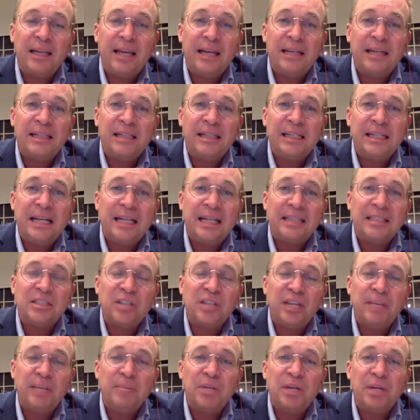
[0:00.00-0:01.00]
candidate at the
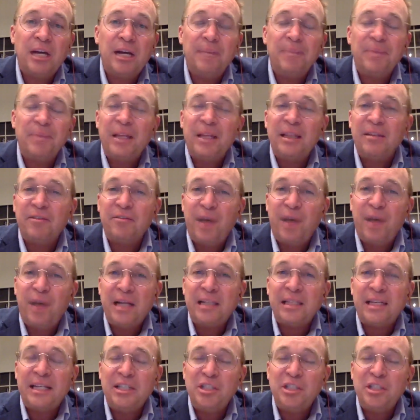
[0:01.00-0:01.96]
same time. And the fact that he's